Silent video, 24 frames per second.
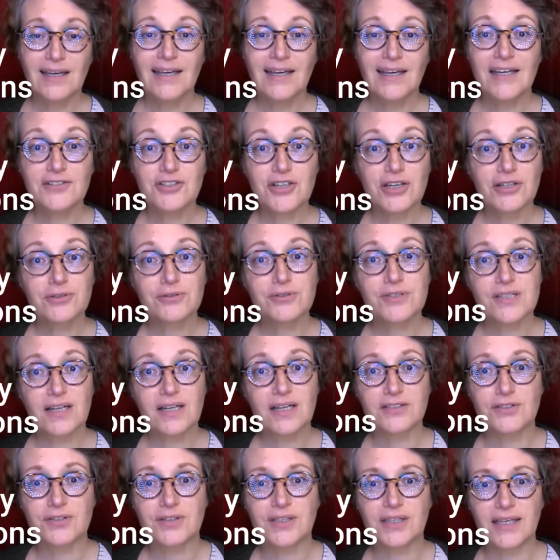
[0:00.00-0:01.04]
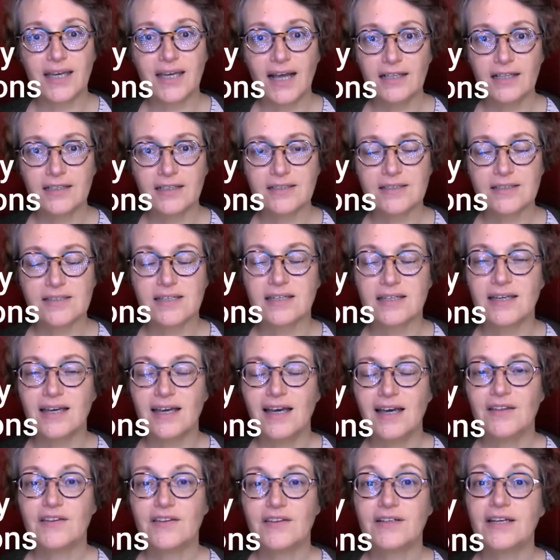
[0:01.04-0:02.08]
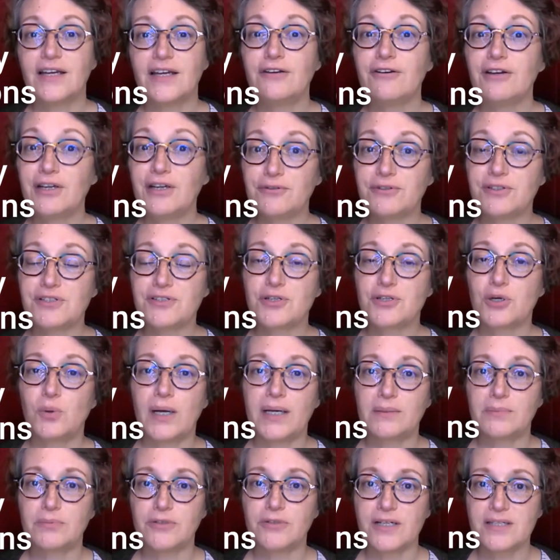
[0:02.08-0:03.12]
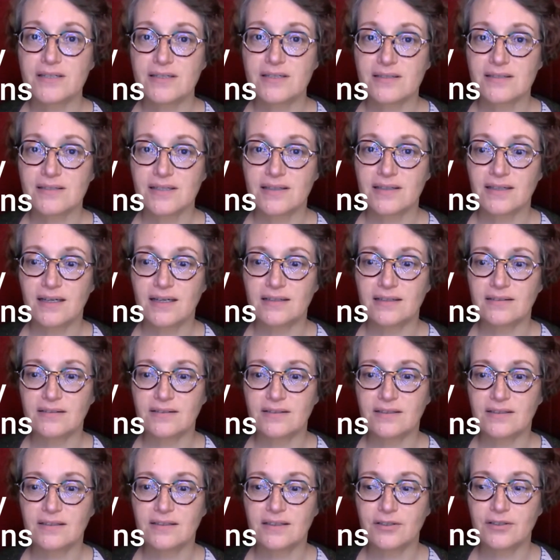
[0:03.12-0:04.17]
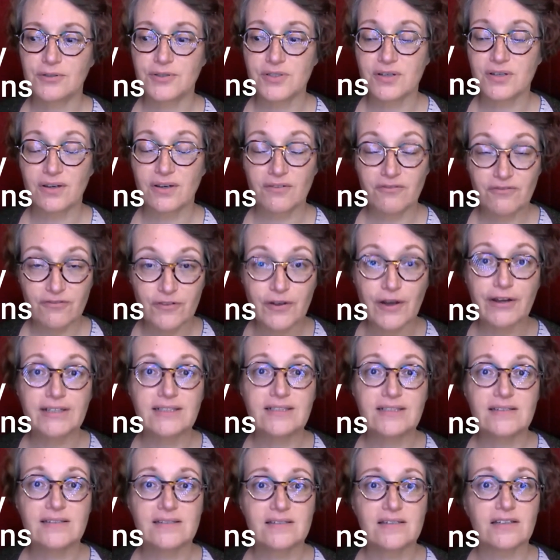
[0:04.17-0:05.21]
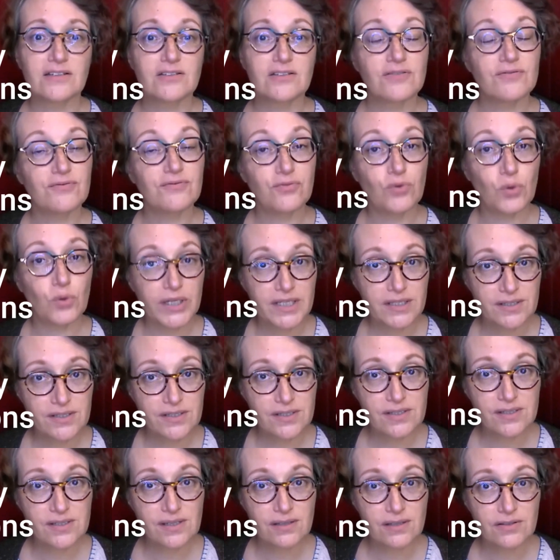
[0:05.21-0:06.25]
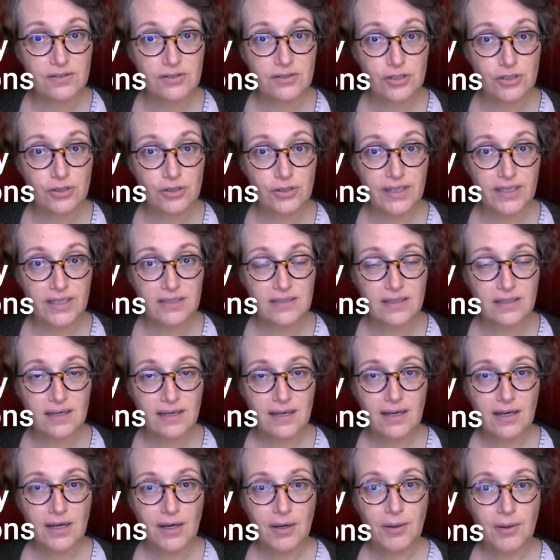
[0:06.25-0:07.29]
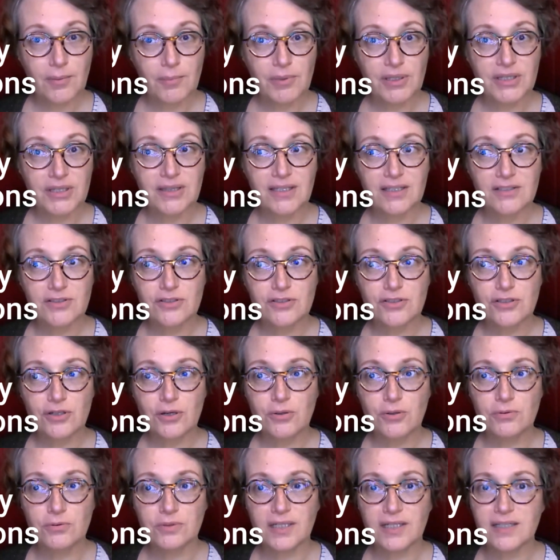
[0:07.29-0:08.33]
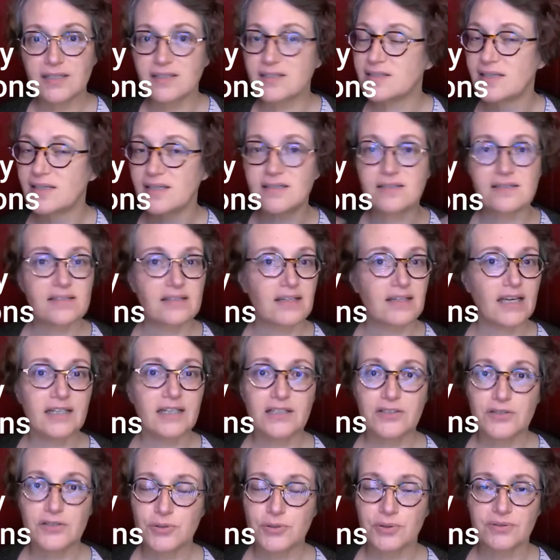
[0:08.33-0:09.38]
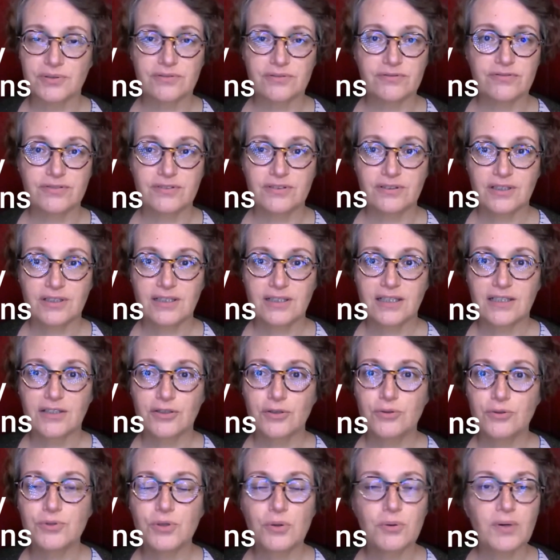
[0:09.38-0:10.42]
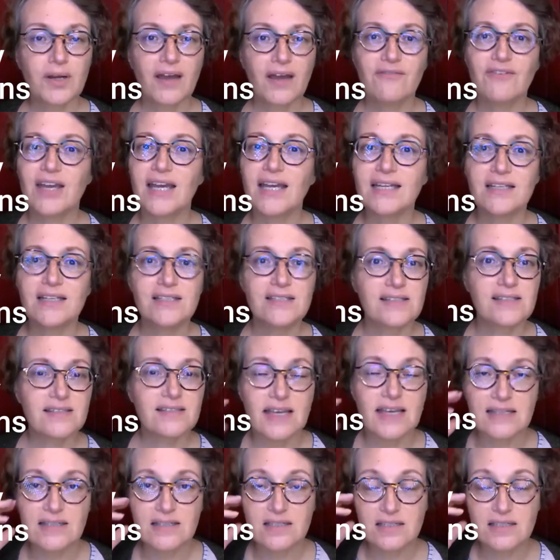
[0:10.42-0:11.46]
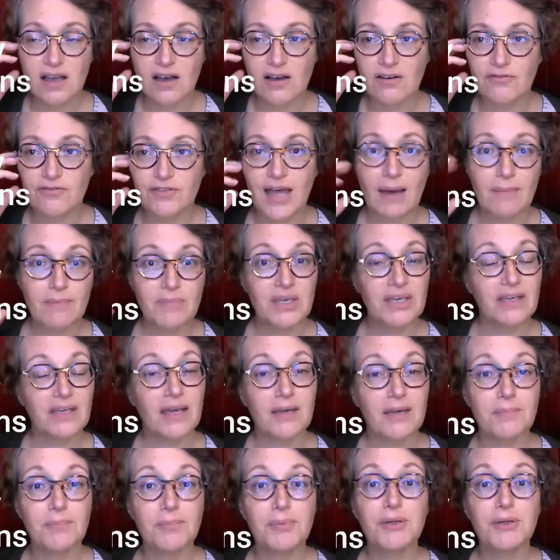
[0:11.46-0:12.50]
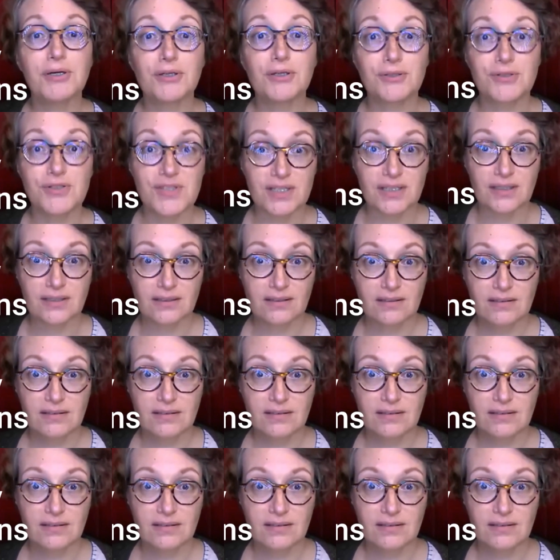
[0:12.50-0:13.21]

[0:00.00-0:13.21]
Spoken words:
Hitchhiker's Guide to the Galaxy, the narrator is quite present in that there's a very distinct voice to it, but they don't exist in any sort of, like, you don't have any sense of that being a person.